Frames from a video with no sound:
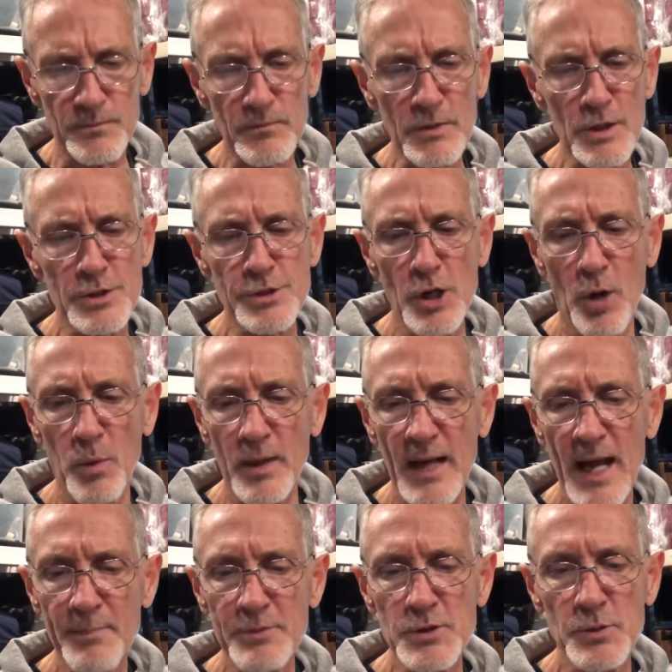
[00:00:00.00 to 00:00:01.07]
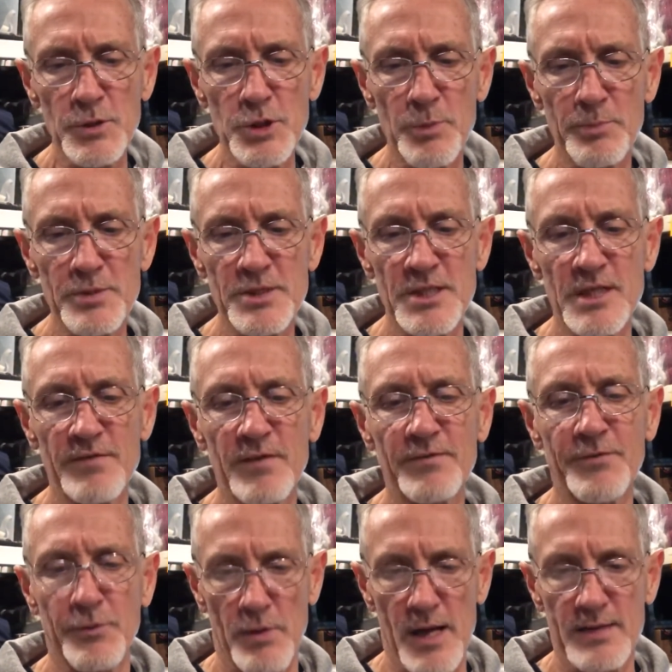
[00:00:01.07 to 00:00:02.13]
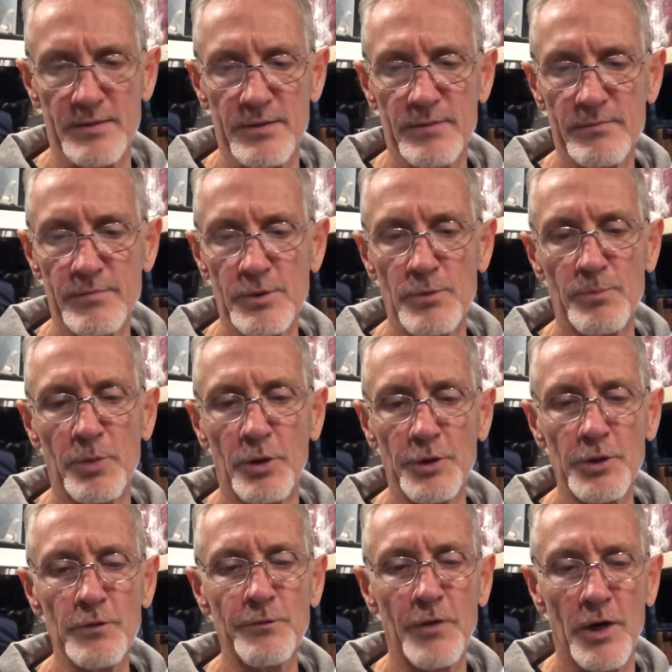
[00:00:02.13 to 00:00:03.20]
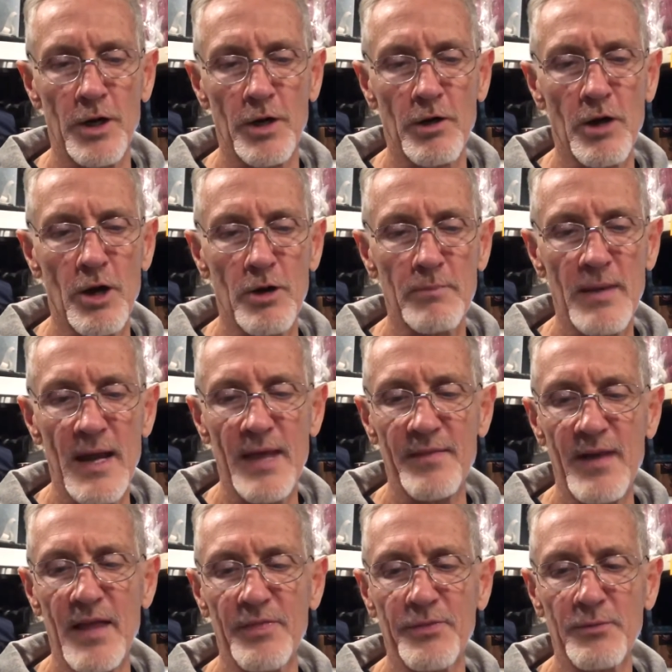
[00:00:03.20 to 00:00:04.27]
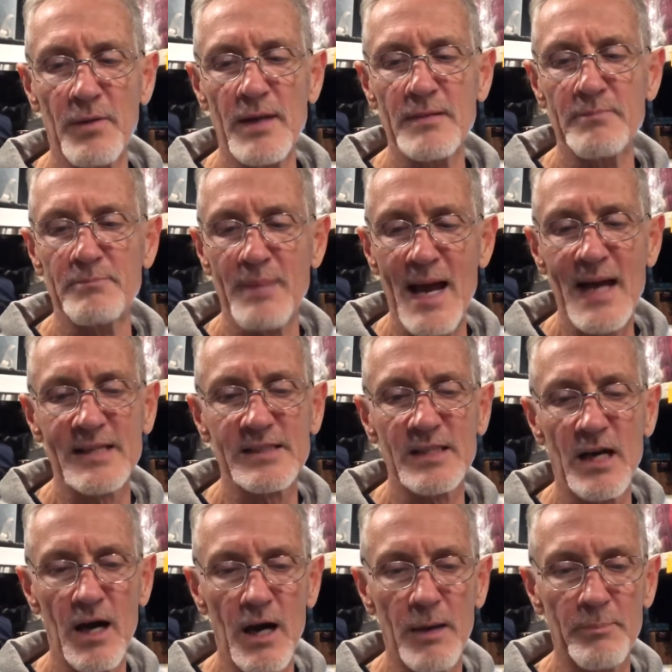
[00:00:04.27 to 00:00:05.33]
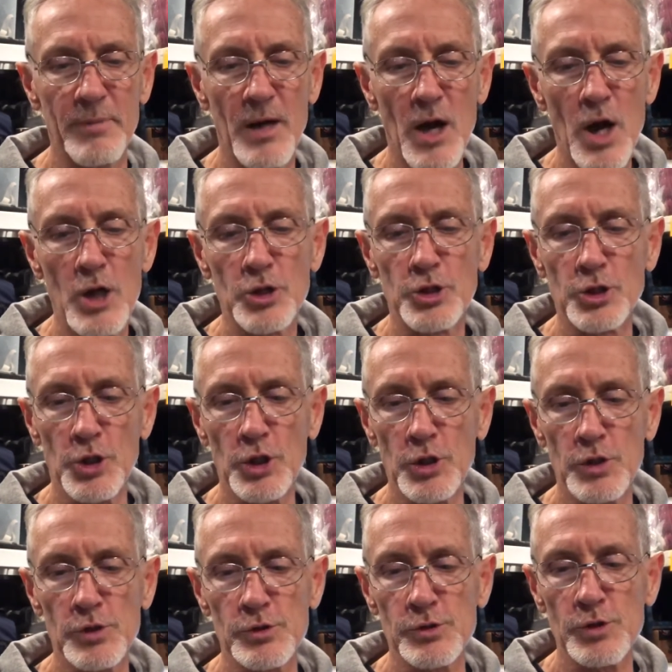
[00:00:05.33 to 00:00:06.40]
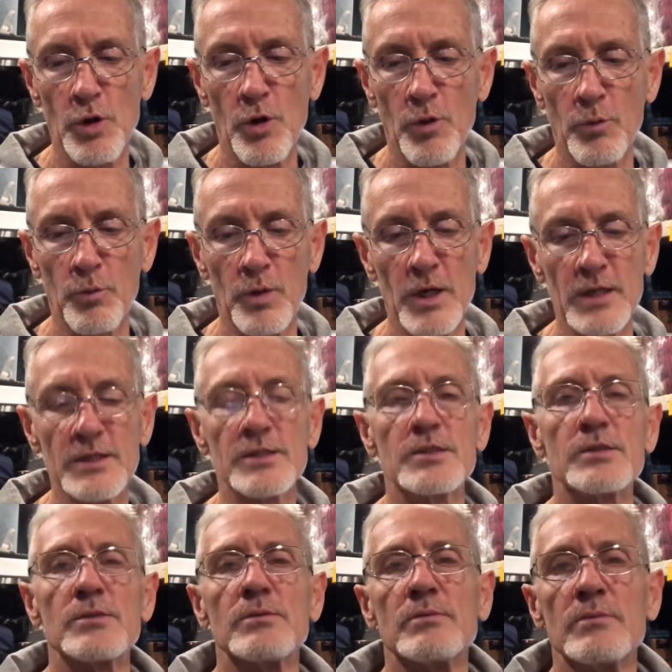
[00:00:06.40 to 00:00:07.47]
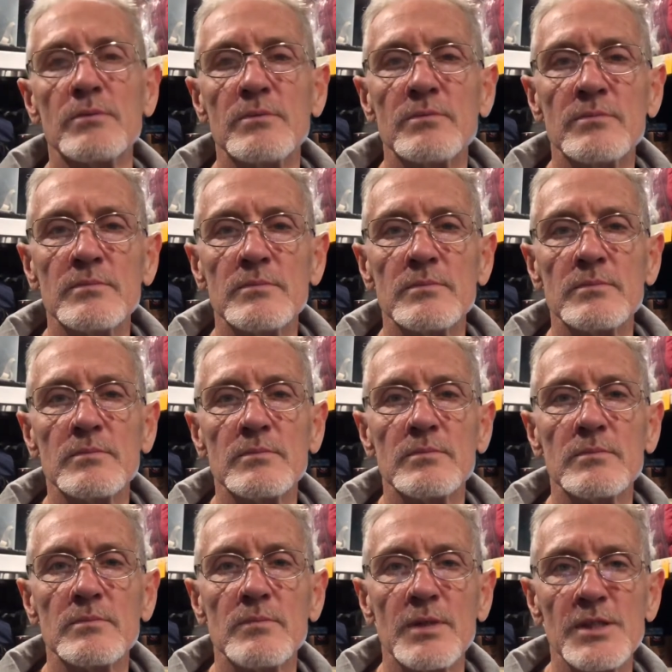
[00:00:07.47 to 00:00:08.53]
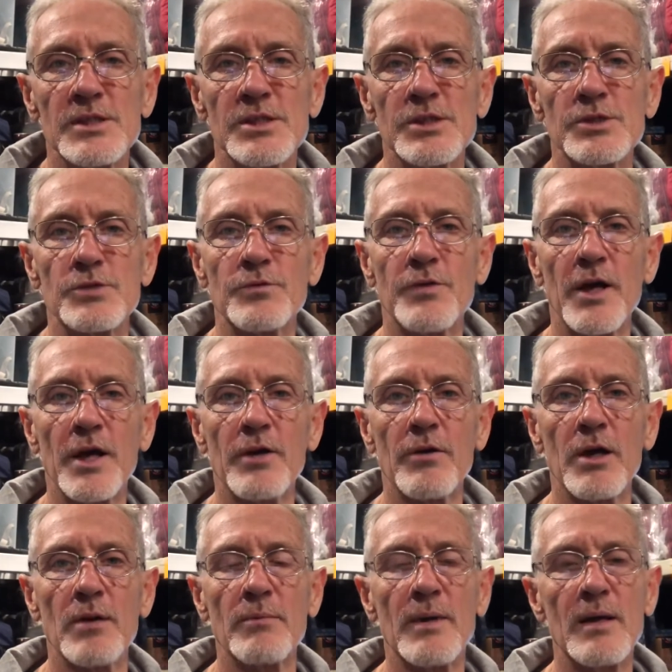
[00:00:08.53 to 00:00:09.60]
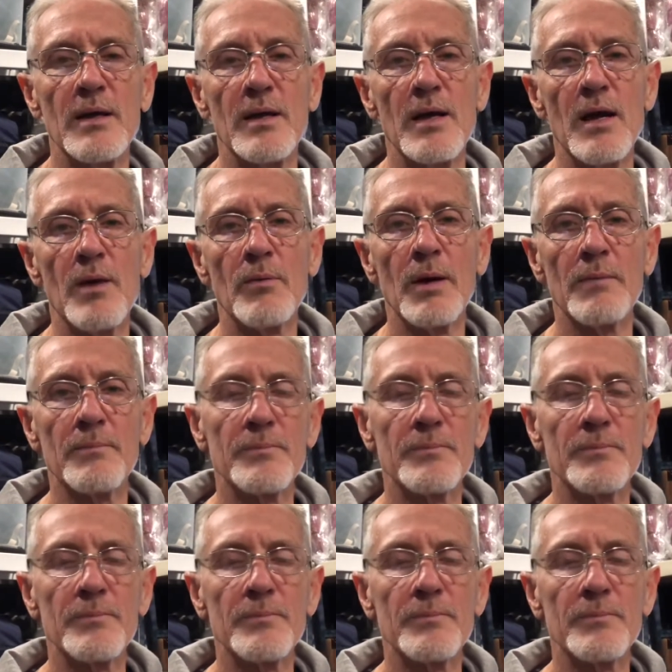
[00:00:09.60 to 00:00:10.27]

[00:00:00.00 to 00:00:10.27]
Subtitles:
So what happens when you perceive a threat? You pull your firearm, and that threat backs up, turns, or runs when he sees your firearm. Well,